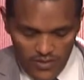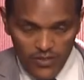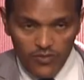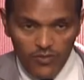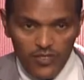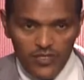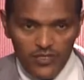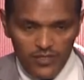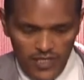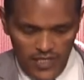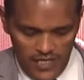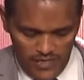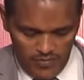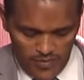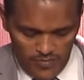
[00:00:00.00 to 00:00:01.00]
to
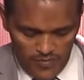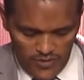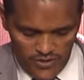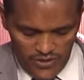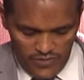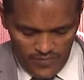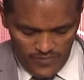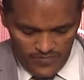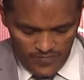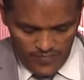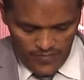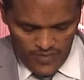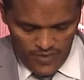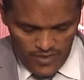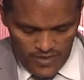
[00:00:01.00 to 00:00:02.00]
health promotion,
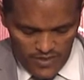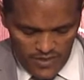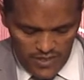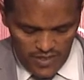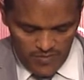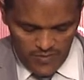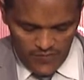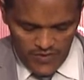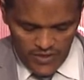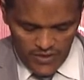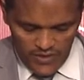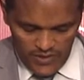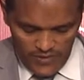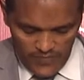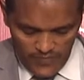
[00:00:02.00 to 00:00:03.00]
disease
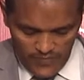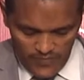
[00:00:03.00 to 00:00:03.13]
prevention,